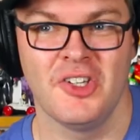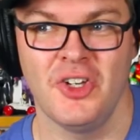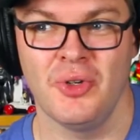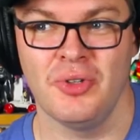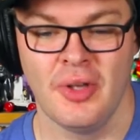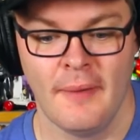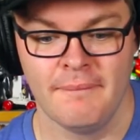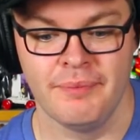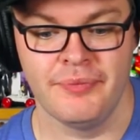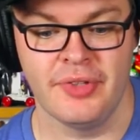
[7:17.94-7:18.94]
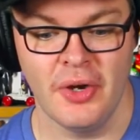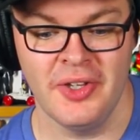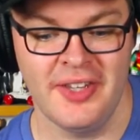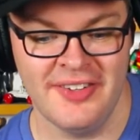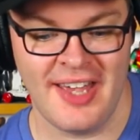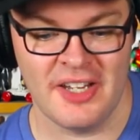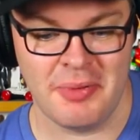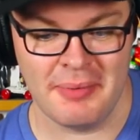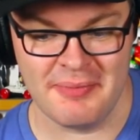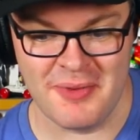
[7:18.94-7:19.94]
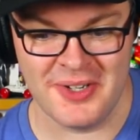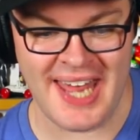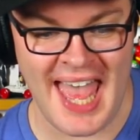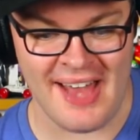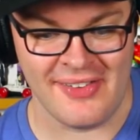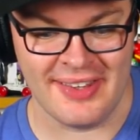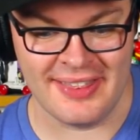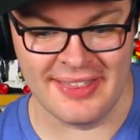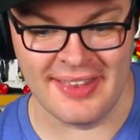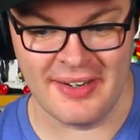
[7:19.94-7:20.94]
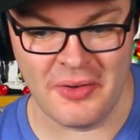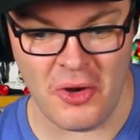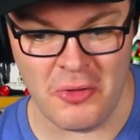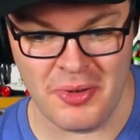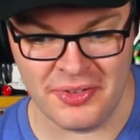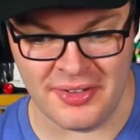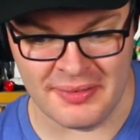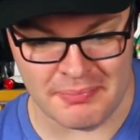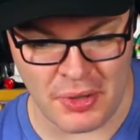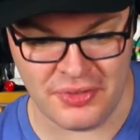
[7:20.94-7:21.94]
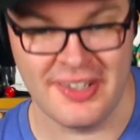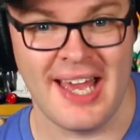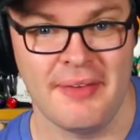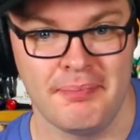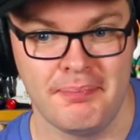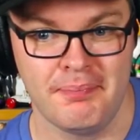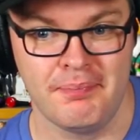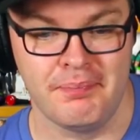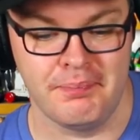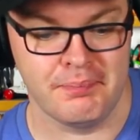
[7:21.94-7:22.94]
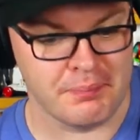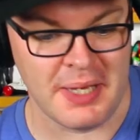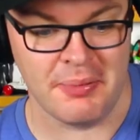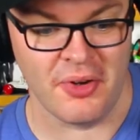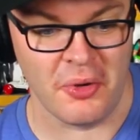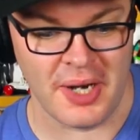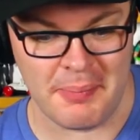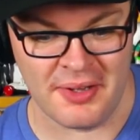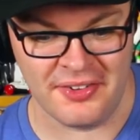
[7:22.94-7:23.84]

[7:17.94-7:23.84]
dude, these guys probably have more talent than almost most of that people going up on